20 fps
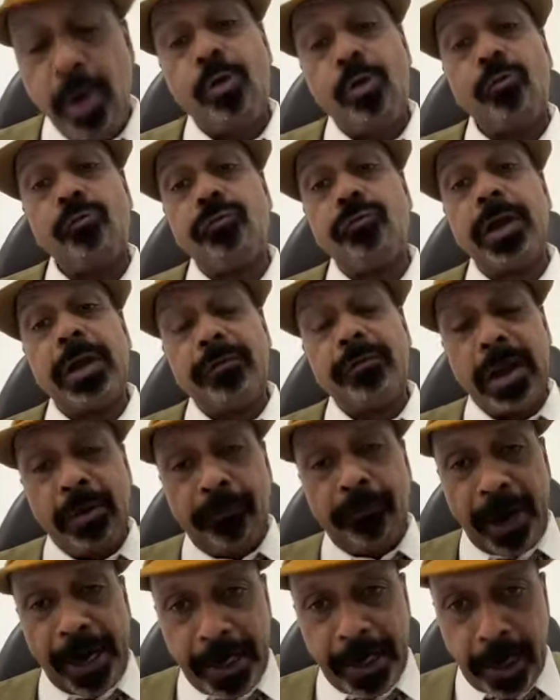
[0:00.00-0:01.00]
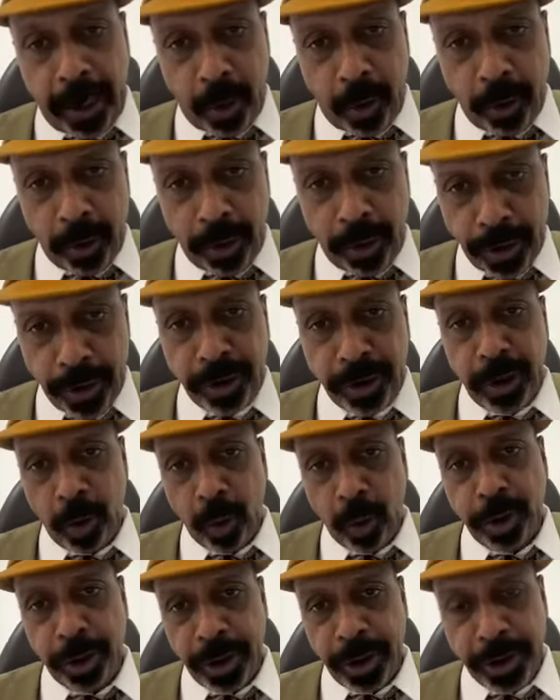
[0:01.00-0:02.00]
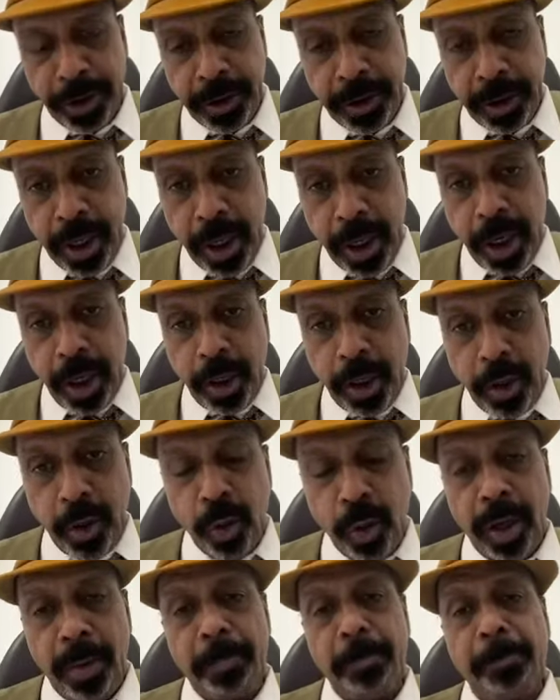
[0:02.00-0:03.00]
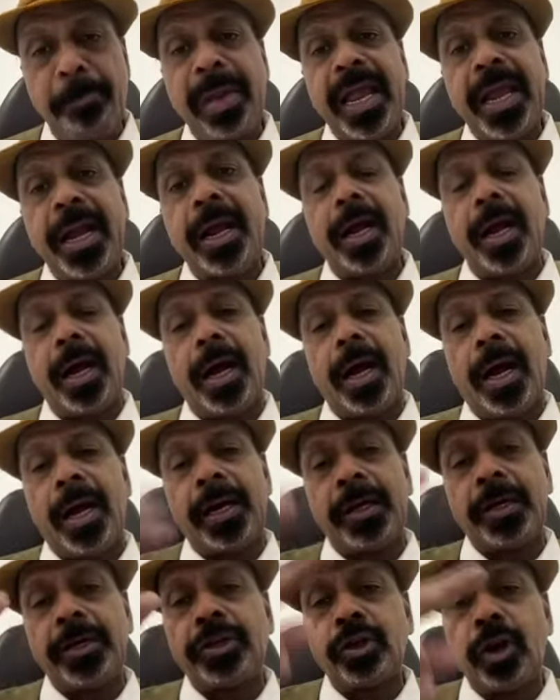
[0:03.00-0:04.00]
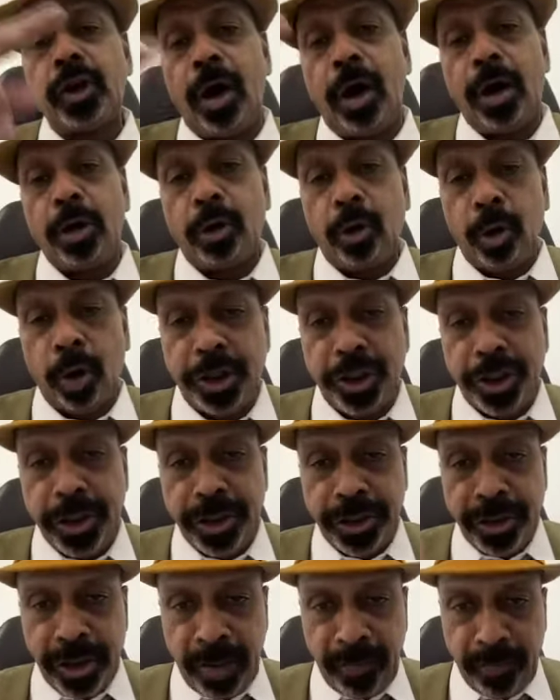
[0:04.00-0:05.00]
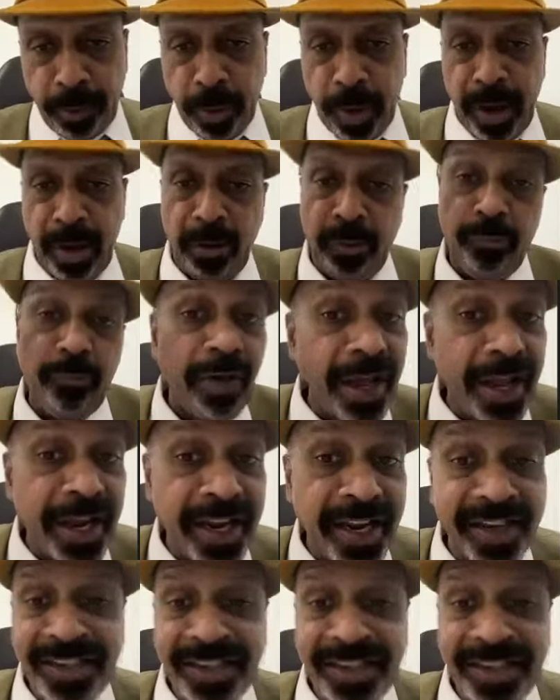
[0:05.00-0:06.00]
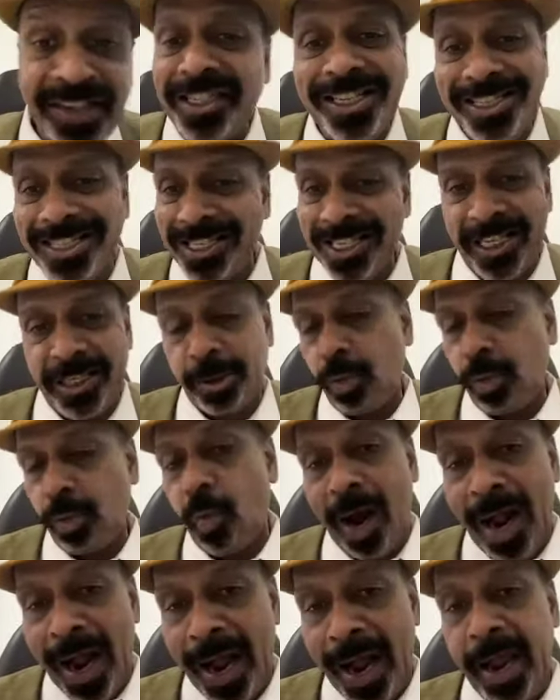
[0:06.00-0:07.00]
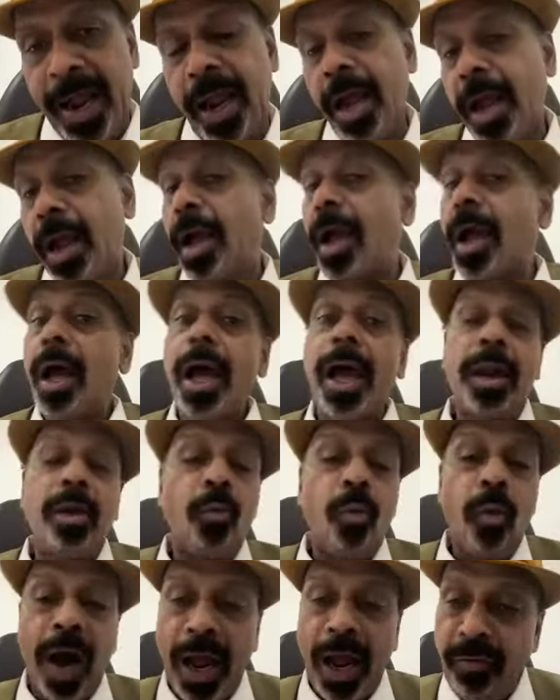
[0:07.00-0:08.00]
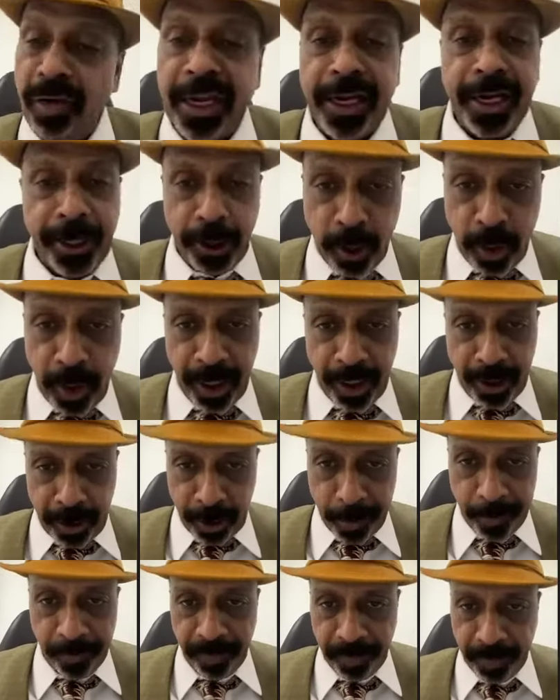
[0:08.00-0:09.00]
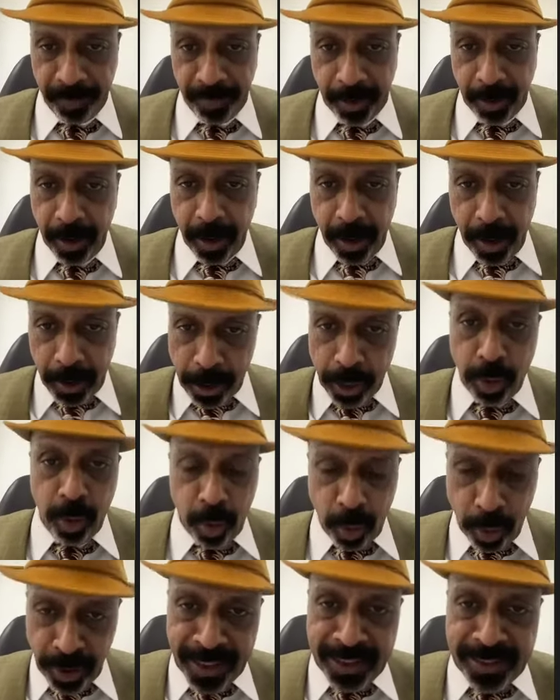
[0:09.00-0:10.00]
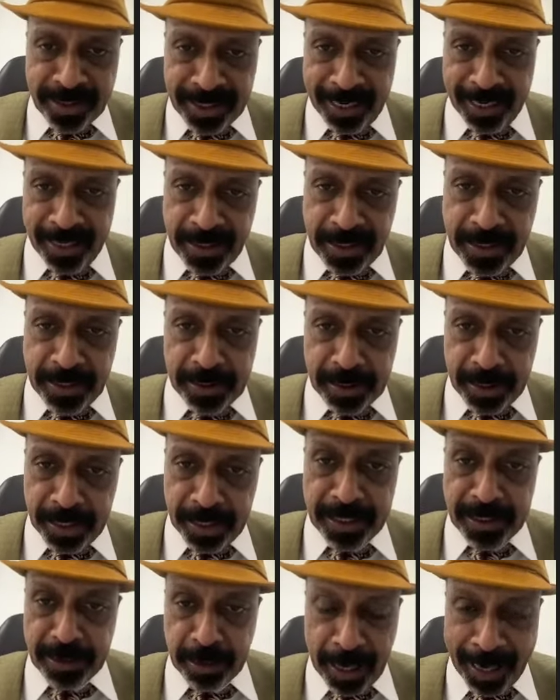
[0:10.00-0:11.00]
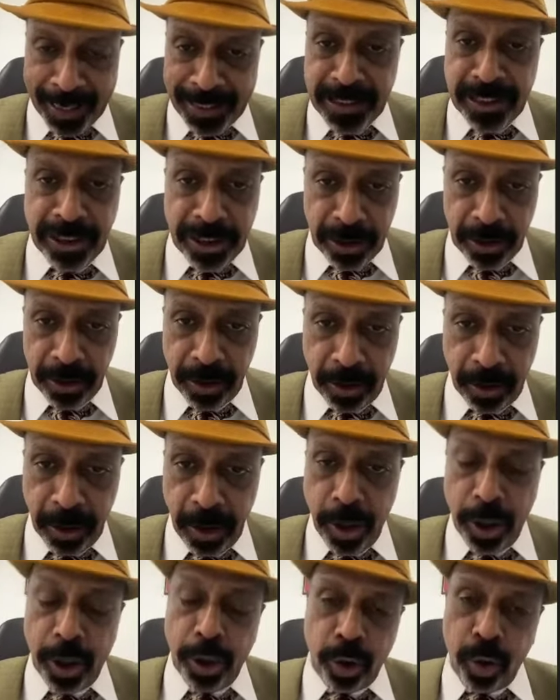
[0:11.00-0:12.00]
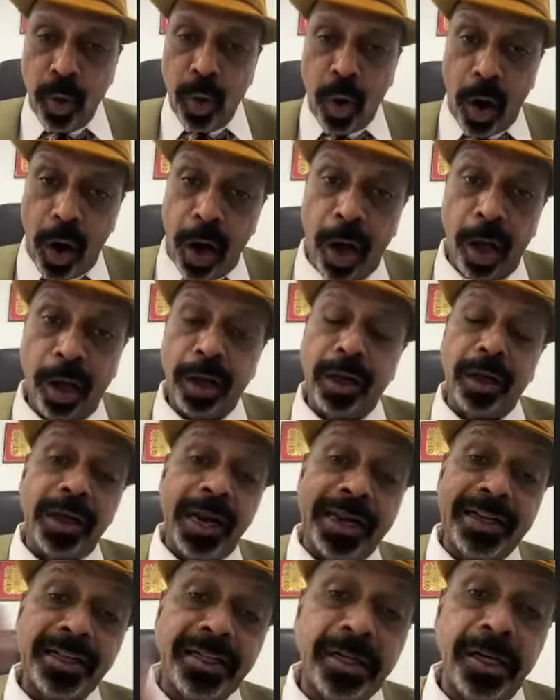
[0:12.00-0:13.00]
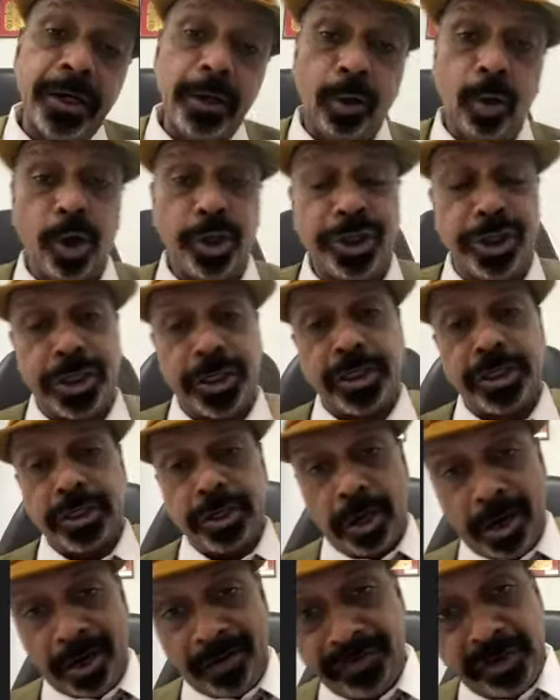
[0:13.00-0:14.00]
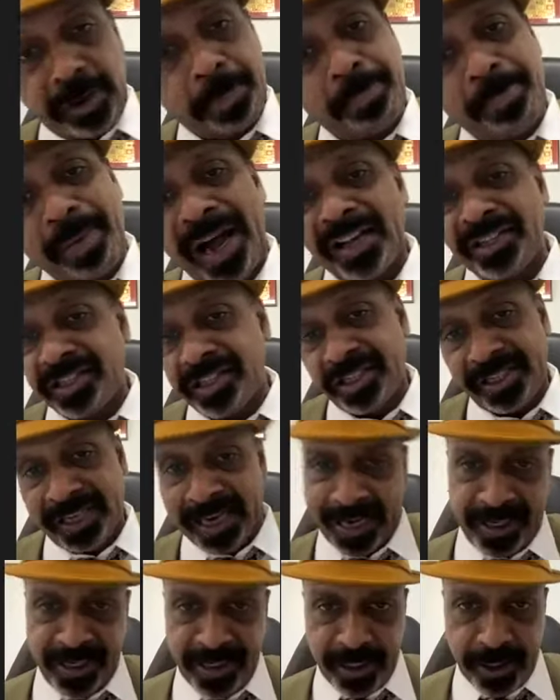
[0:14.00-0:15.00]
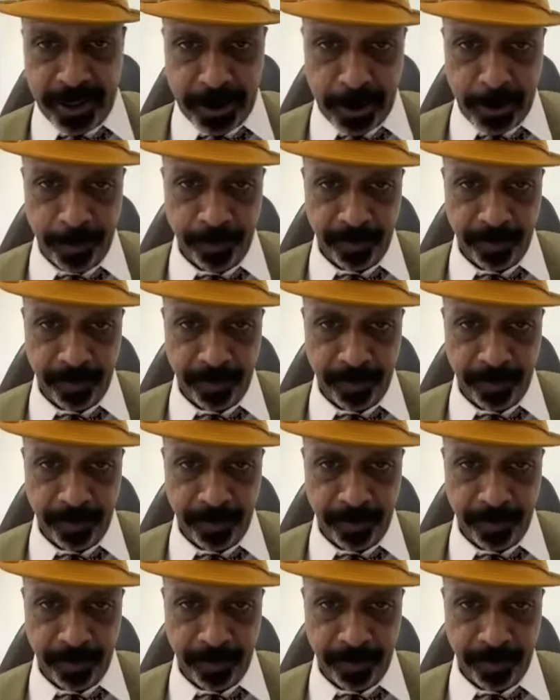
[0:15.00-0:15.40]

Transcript: we will find out solutions to the big unsolved questions of today of various diseases. Why and why we can do it. So this science is answer to all unanswered questions of the past science.